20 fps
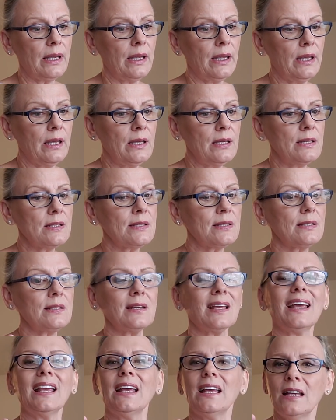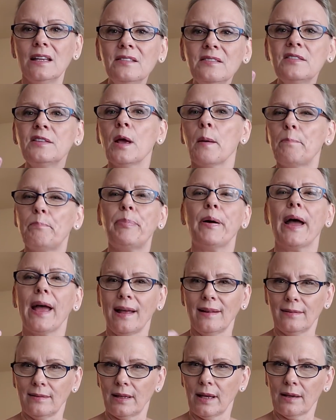is
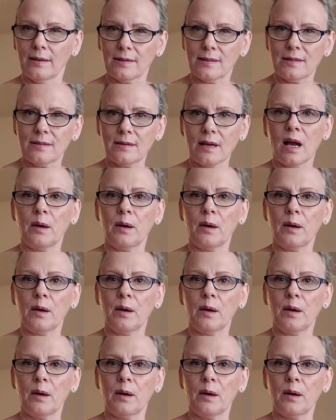independence.